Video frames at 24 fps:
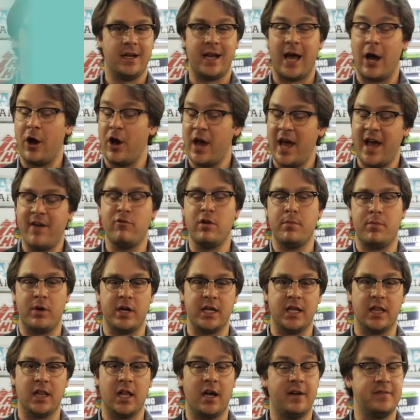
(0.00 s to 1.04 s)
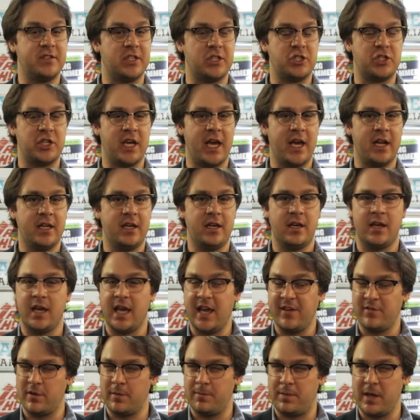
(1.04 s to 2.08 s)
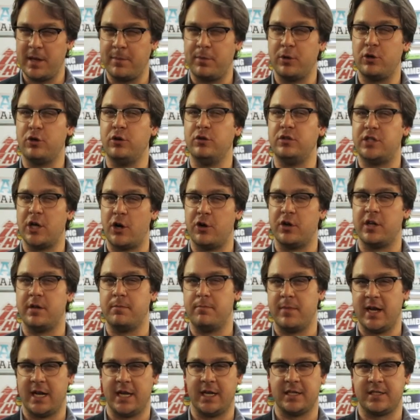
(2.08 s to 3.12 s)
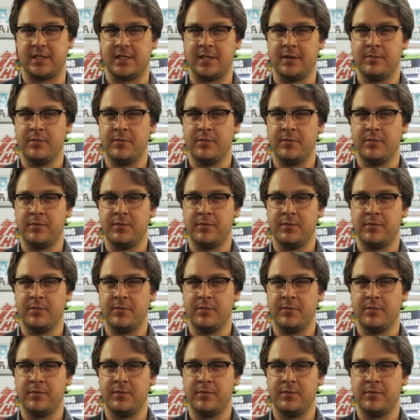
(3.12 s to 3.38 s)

Now, everybody loves a shandy, even people who don't admit it.